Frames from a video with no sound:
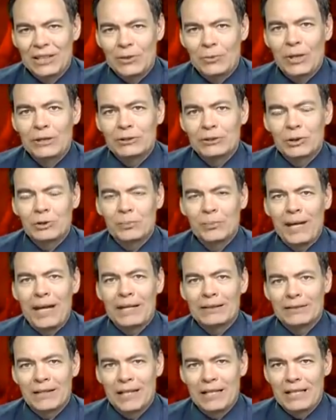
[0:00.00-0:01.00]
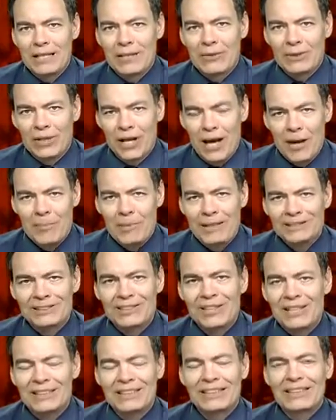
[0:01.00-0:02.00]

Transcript: In retrospect, any comments on